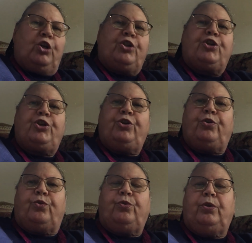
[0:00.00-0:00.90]

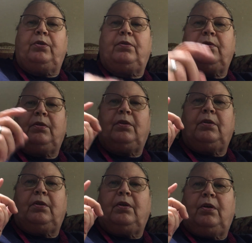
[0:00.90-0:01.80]
Two
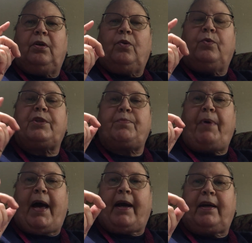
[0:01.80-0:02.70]
was a
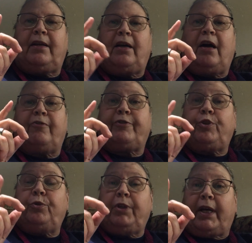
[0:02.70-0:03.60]
packet of
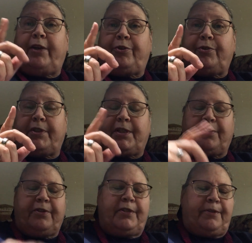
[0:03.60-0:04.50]
Koolaide
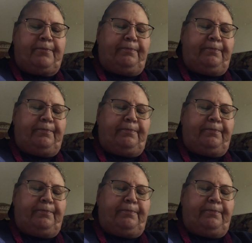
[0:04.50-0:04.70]
crystals.